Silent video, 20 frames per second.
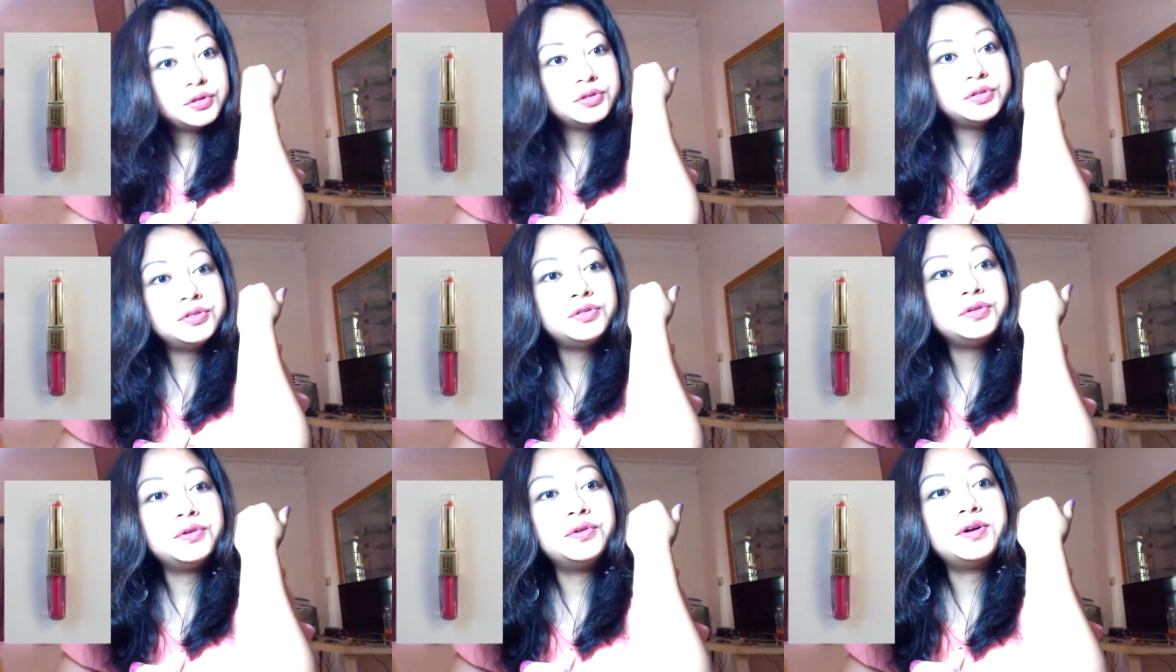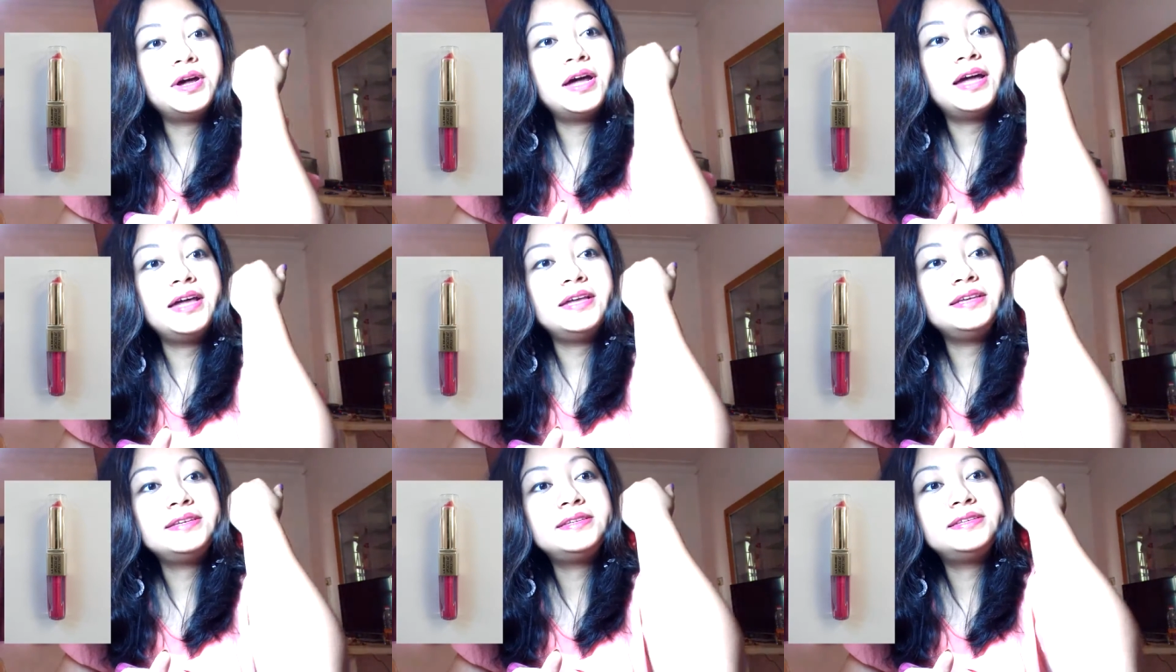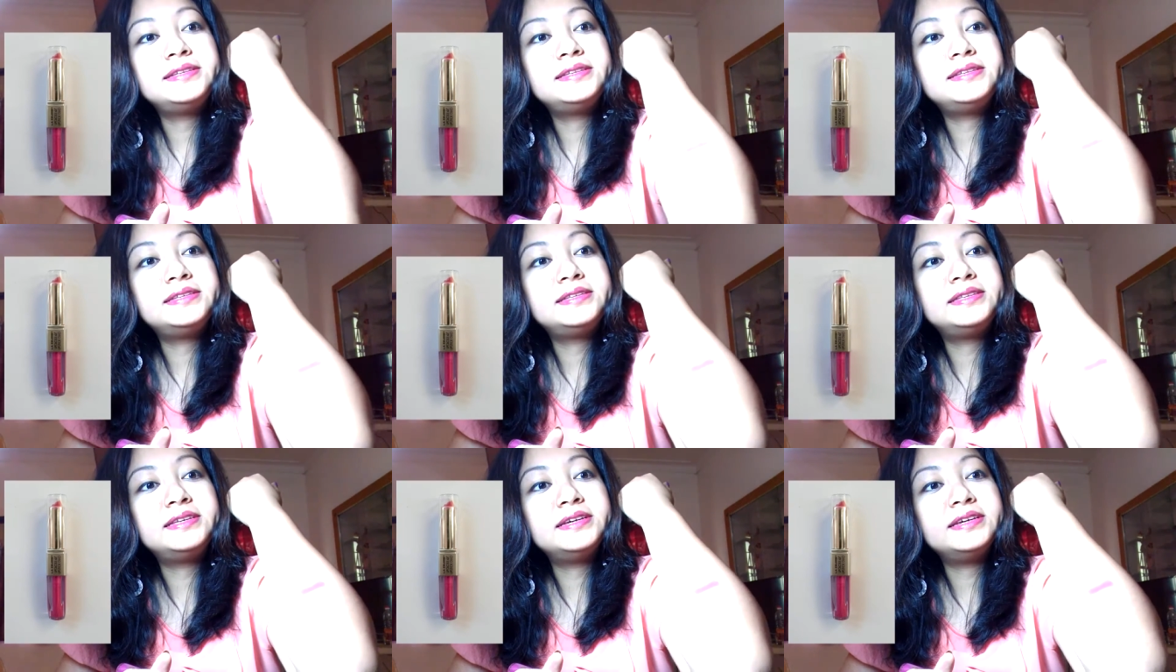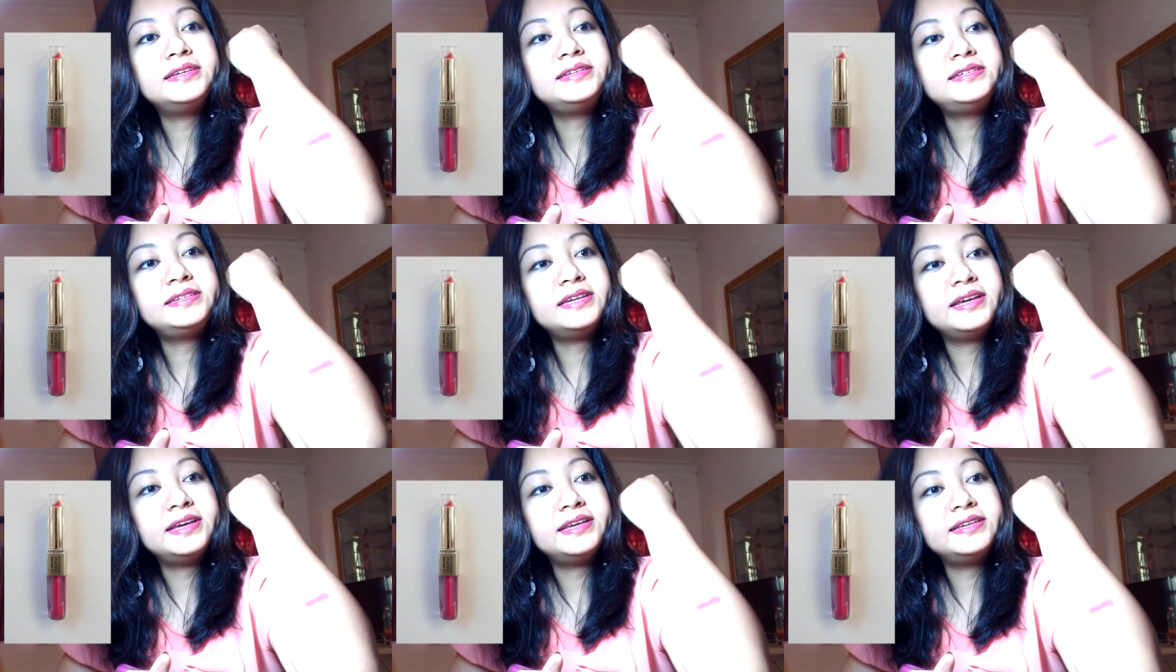So guys,
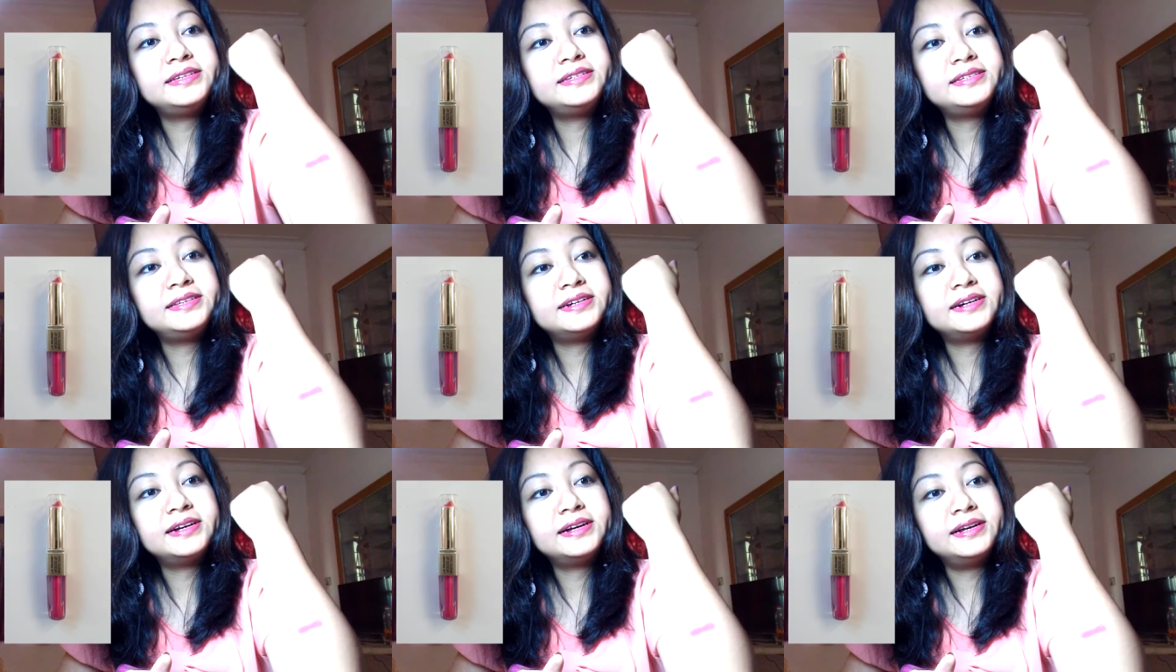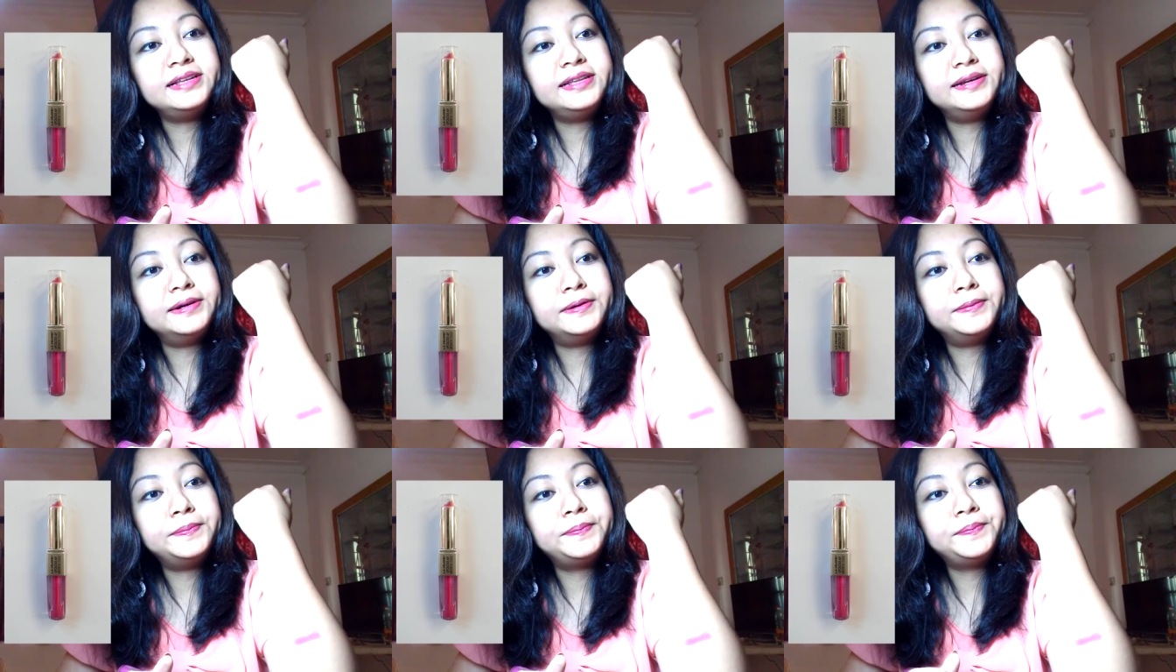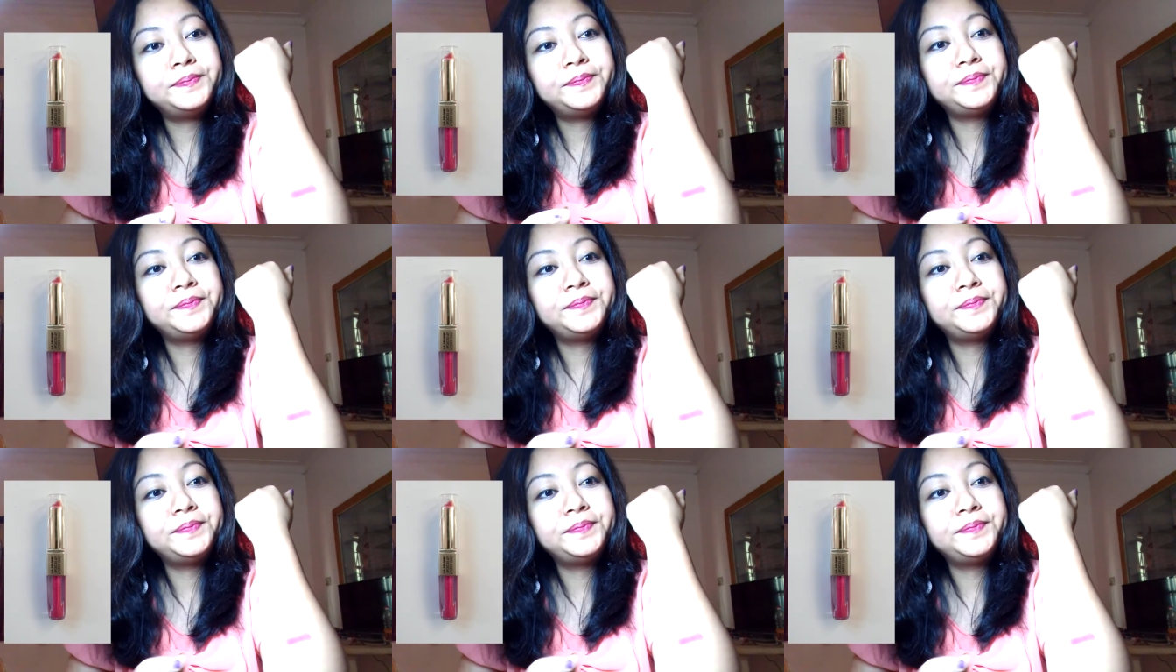this is the color.